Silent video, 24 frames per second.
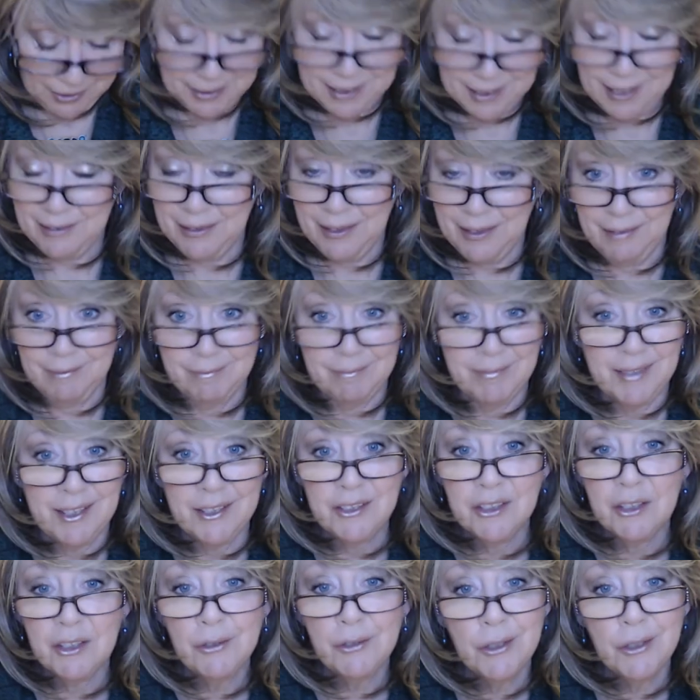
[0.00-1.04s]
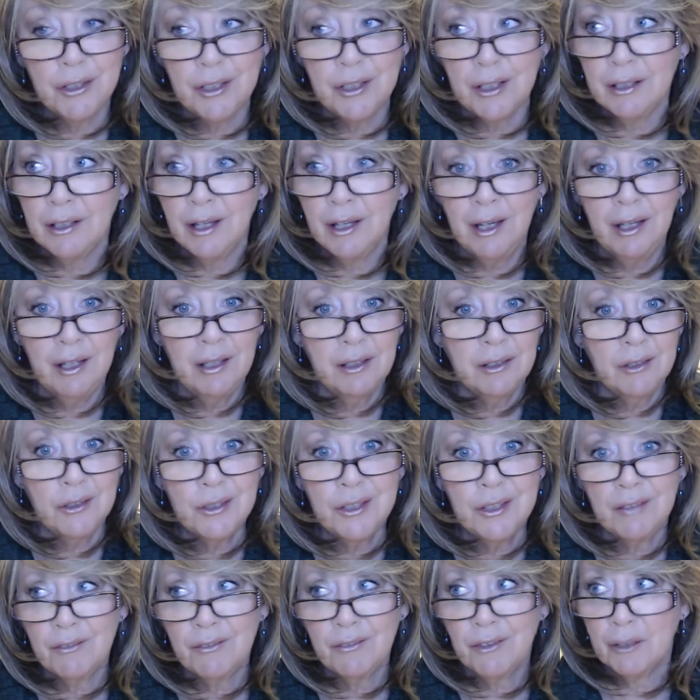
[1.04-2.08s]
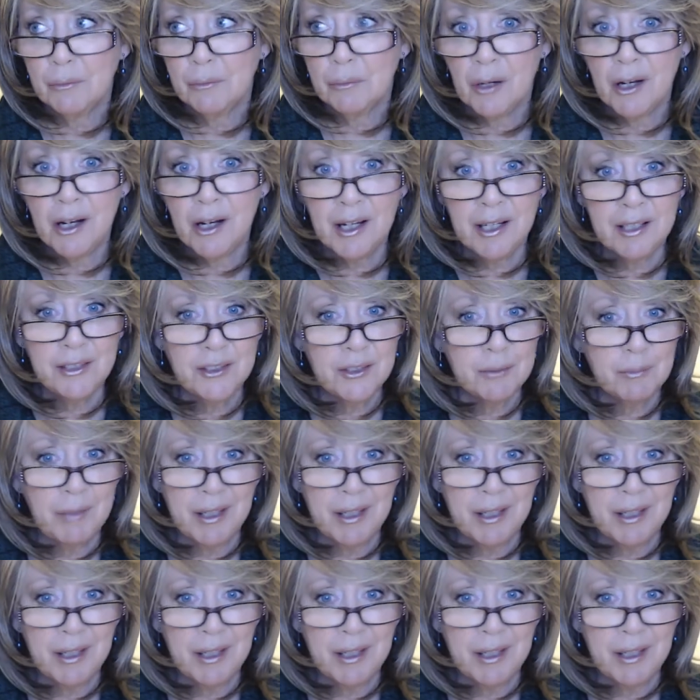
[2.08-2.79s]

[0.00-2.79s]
and they're so good at using for a bronze,